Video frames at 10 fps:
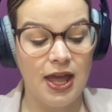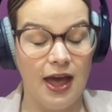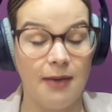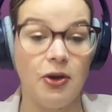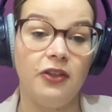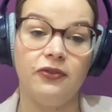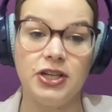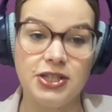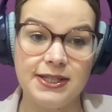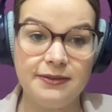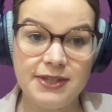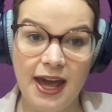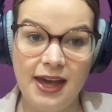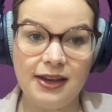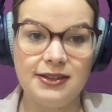on the fringes of
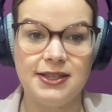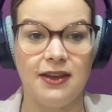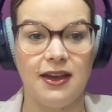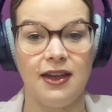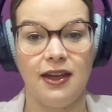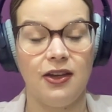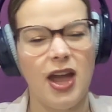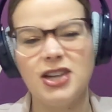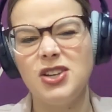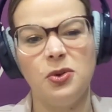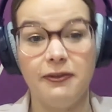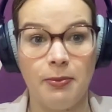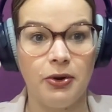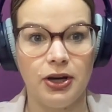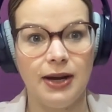tech. So they're actually all of
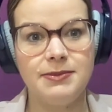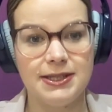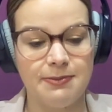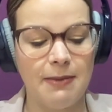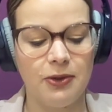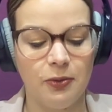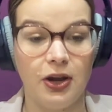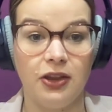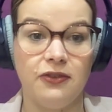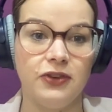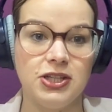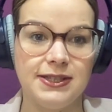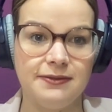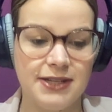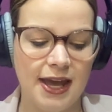our programs. There's people who work on the
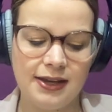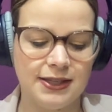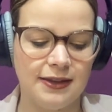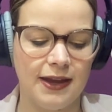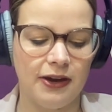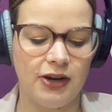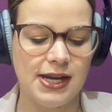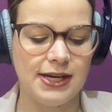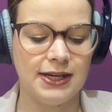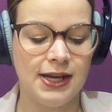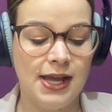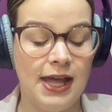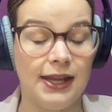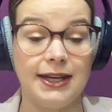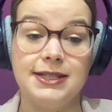fringes of tech. So they're in
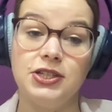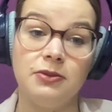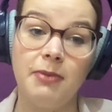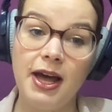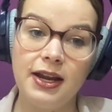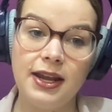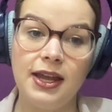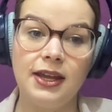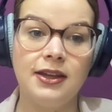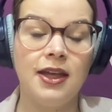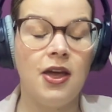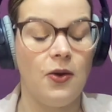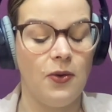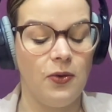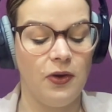like digital marketing,
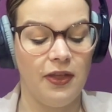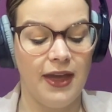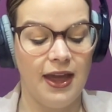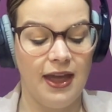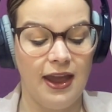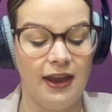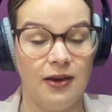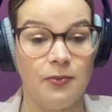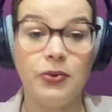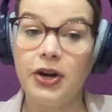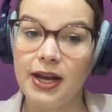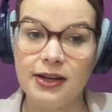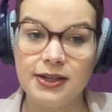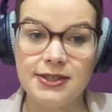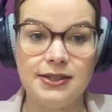or they're in
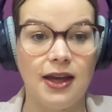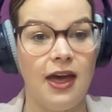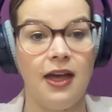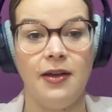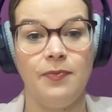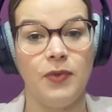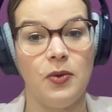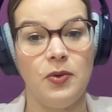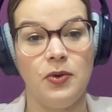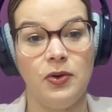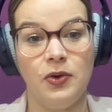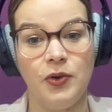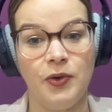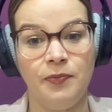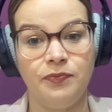product,
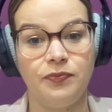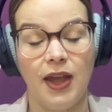or